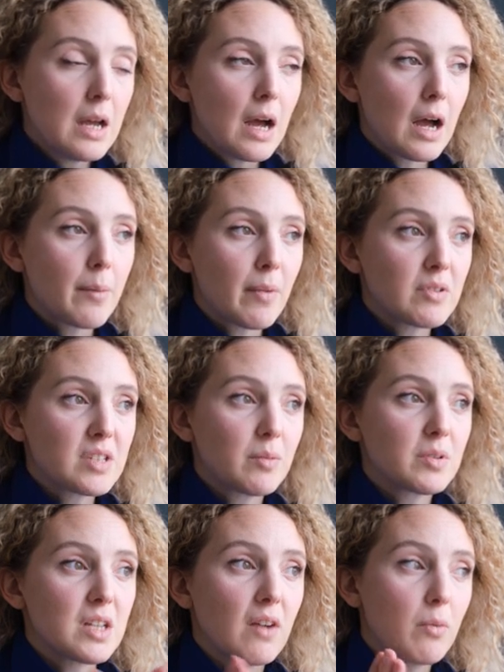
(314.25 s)
I was
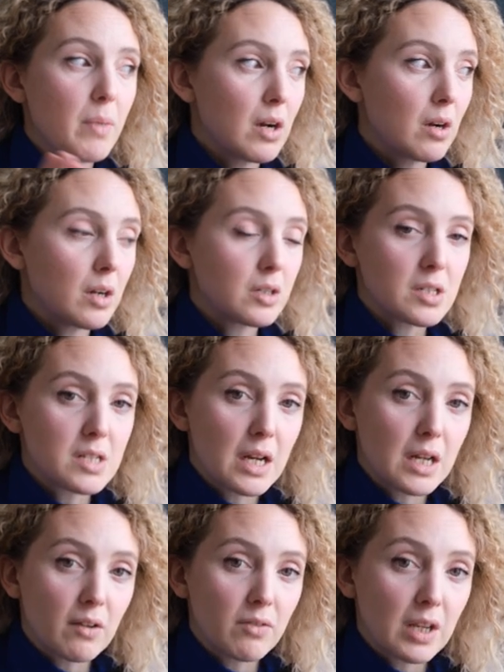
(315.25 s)
able to have a better
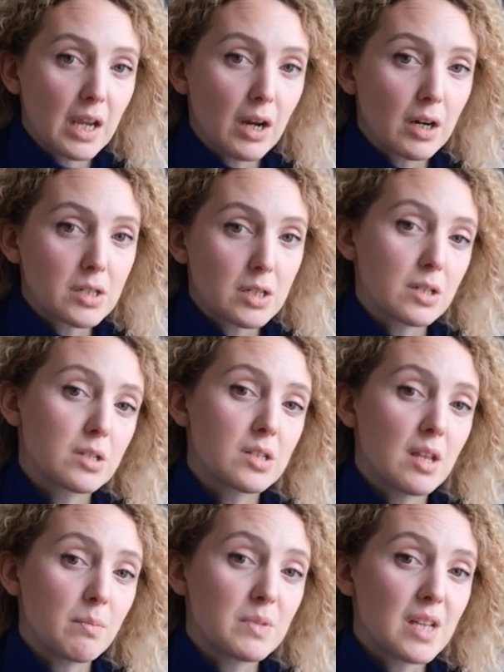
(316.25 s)
understanding of the characters
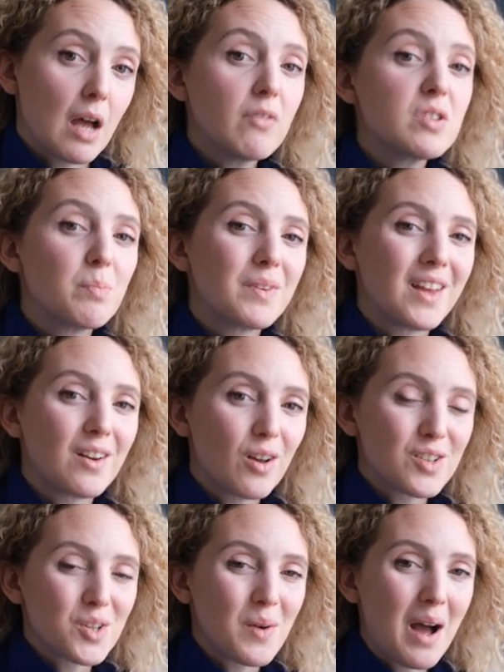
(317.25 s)
themselves, but then
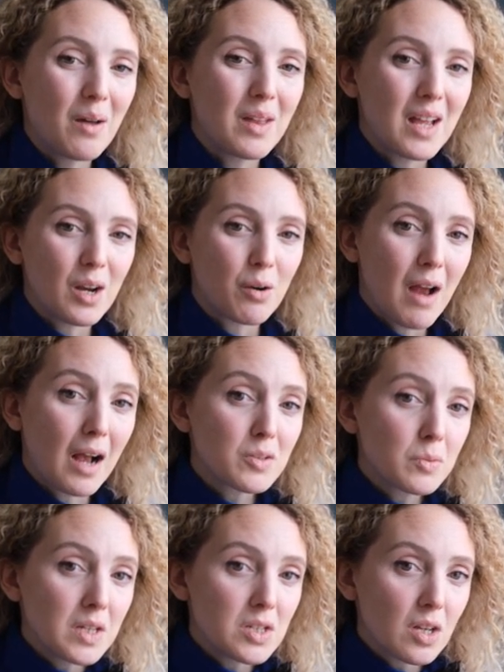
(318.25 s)
also how they interact
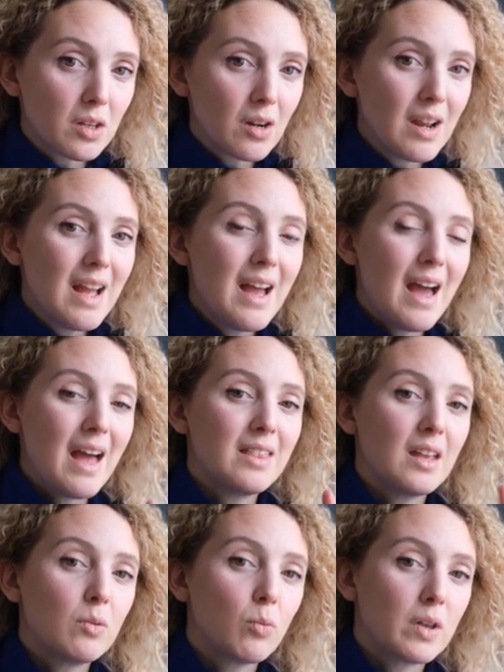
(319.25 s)
with each other and
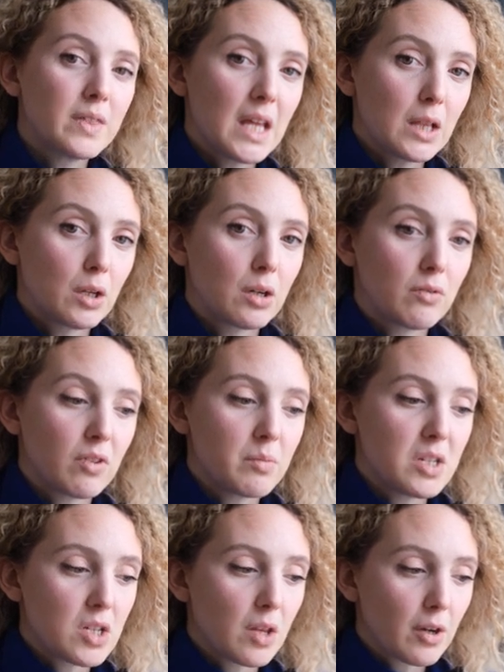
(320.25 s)
then what they learn from
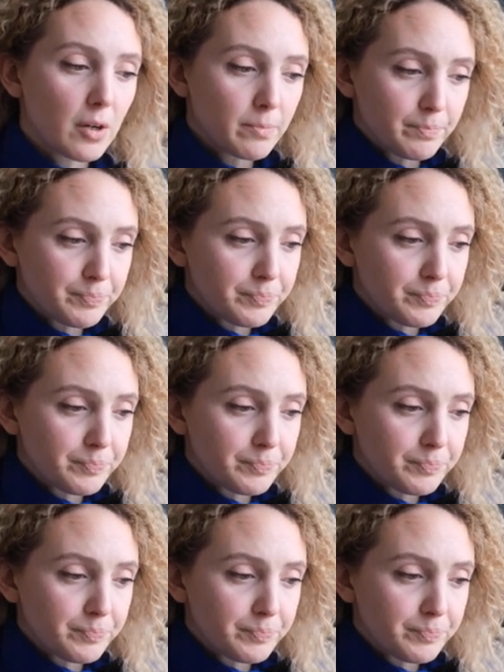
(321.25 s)
each other.